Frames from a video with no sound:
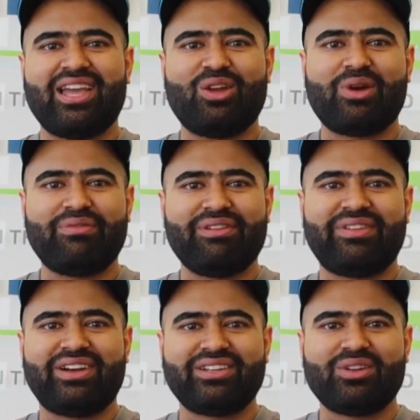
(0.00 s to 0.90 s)
Hello
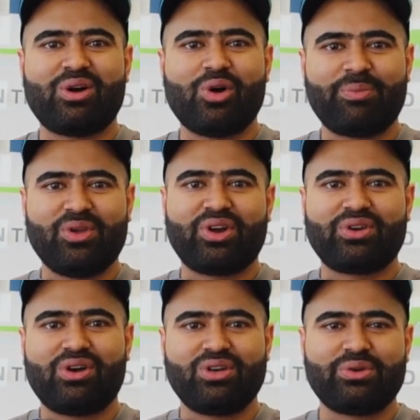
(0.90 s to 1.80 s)
everyone, hope
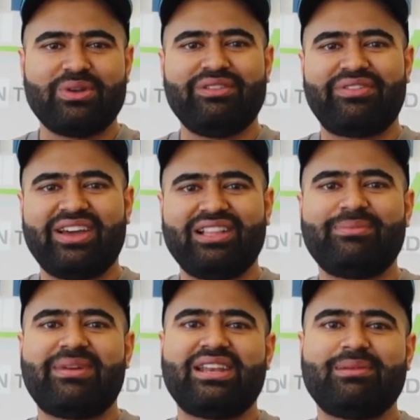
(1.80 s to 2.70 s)
you're all doing
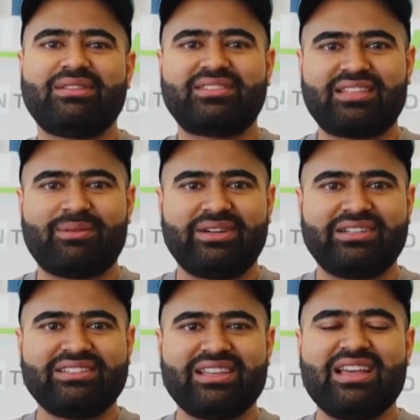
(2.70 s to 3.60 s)
well. My name is
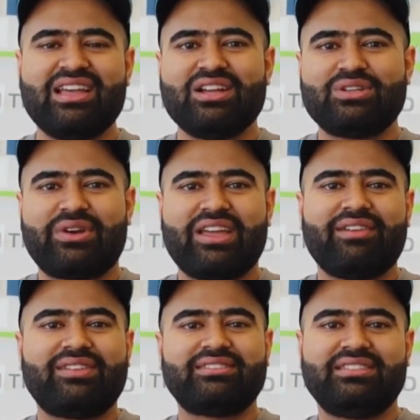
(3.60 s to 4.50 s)
Samarth.
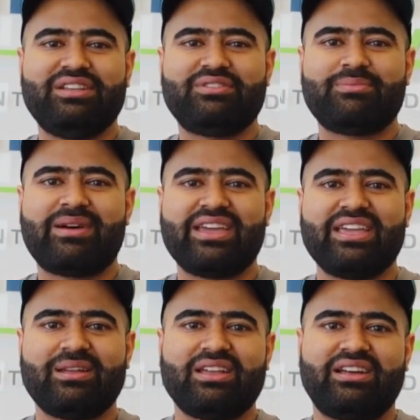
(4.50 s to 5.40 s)
Today I've received
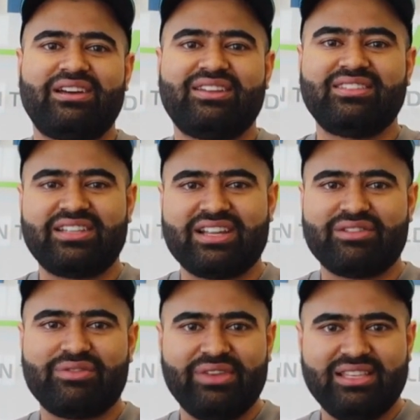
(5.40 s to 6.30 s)
my uh,
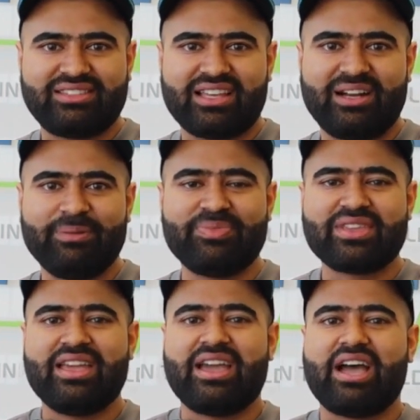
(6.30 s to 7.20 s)
resident visa.
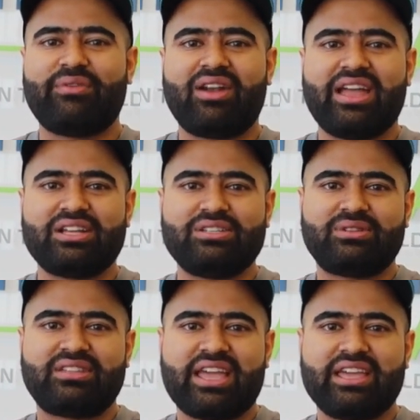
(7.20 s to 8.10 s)
I would like
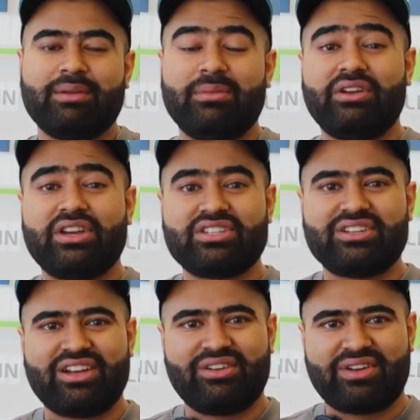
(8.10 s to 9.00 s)
to thank
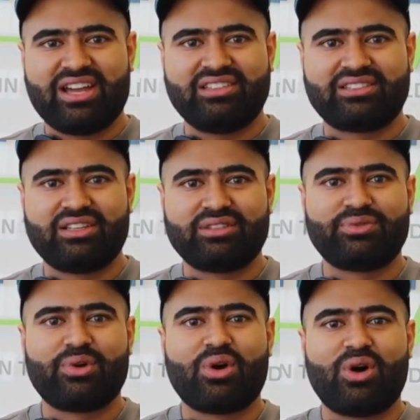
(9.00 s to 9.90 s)
immigration
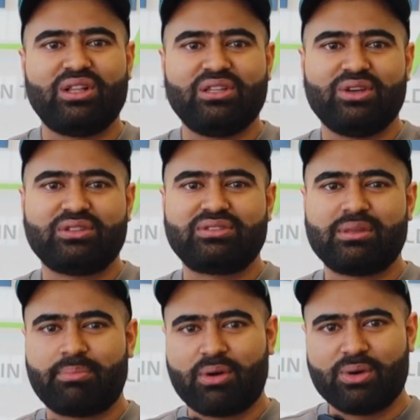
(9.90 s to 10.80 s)
advisors for all your
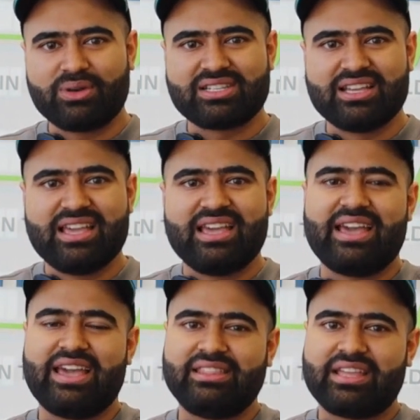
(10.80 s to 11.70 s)
support
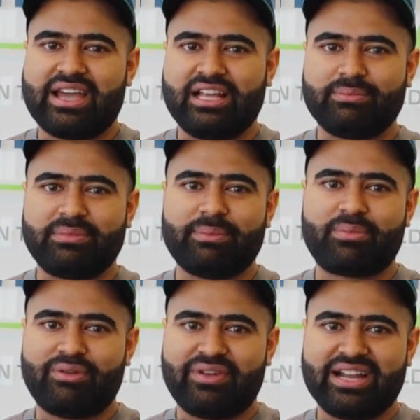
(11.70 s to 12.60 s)
and the help they
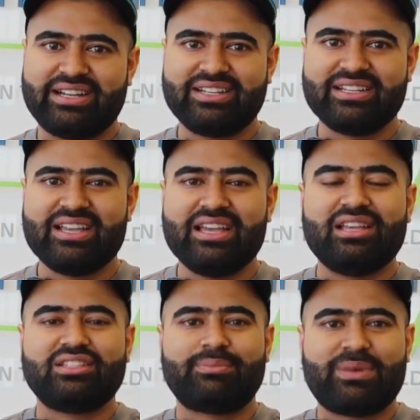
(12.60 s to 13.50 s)
provided.
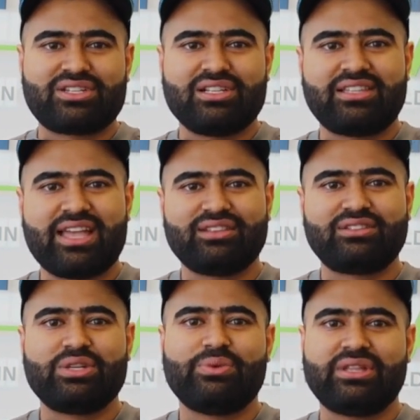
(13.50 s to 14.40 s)
Special
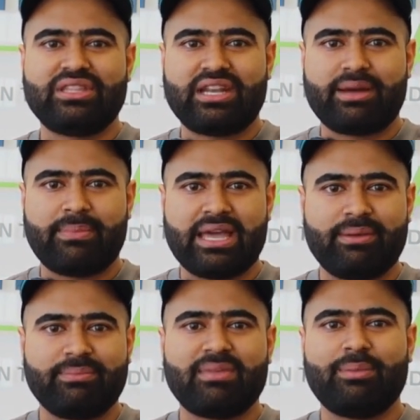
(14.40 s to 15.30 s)
thanks to Vandana
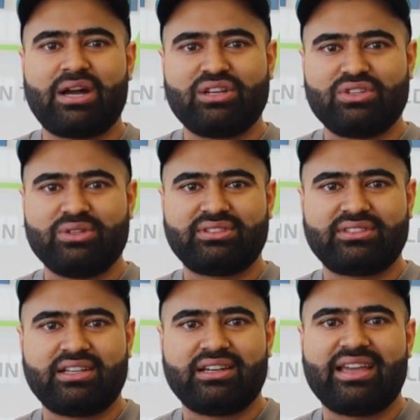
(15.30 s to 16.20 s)
ma'am, Himanshu
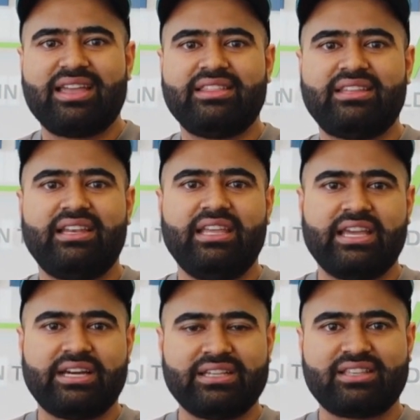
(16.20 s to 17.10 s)
sir and
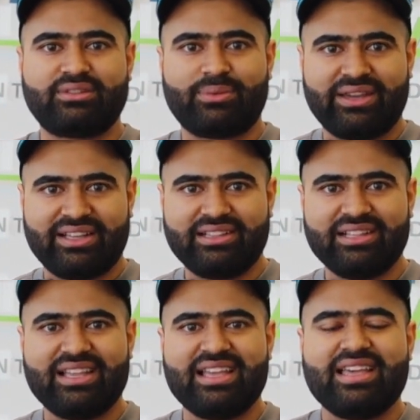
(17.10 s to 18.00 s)
Dalia as
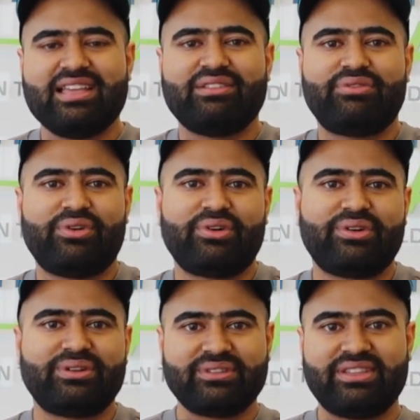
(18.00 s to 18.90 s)
well
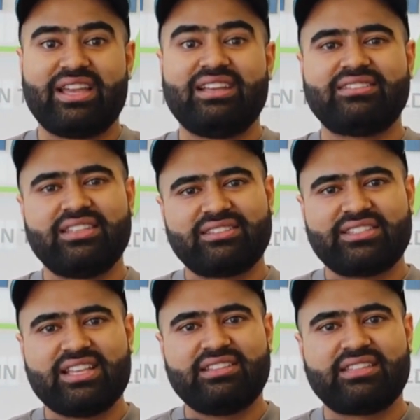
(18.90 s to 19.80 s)
for their
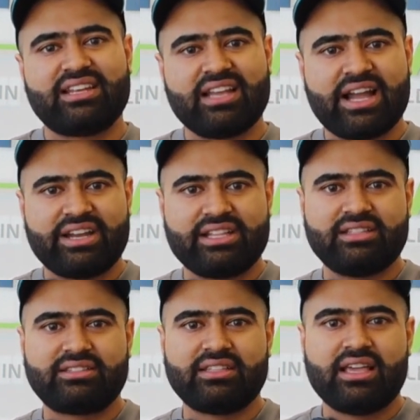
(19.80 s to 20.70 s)
assistance and
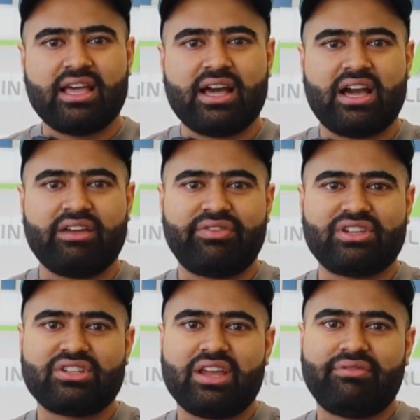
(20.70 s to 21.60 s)
guidance. I
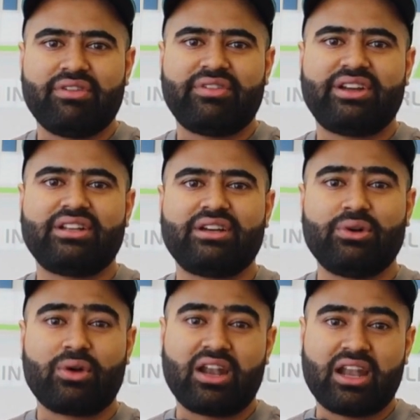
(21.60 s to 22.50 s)
wish everyone
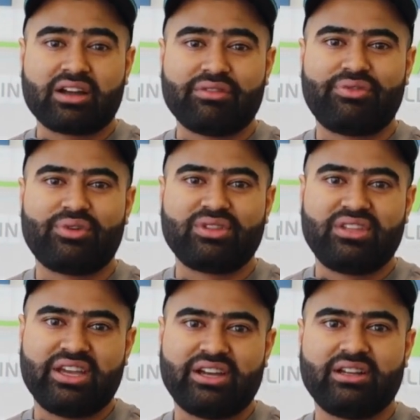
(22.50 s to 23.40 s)
good luck for
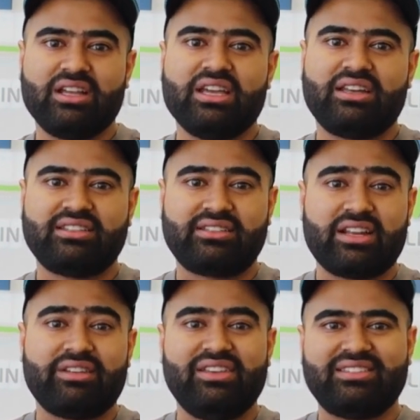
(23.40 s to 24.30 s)
their
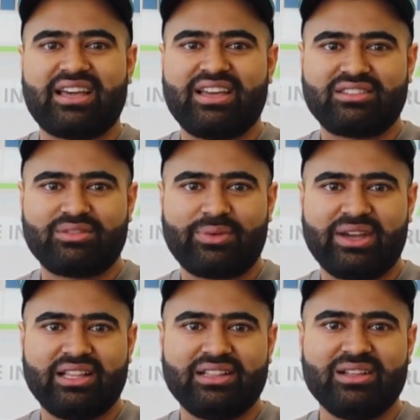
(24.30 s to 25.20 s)
resident visa as
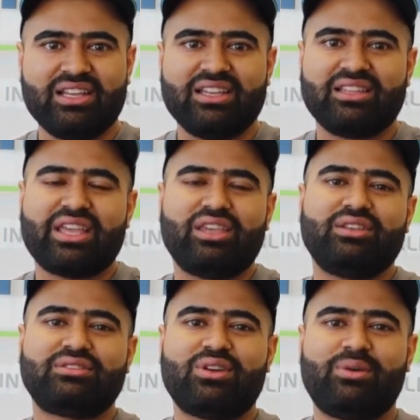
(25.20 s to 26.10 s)
well.
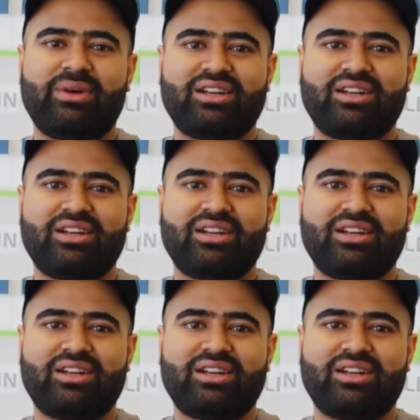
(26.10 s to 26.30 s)
Thank you so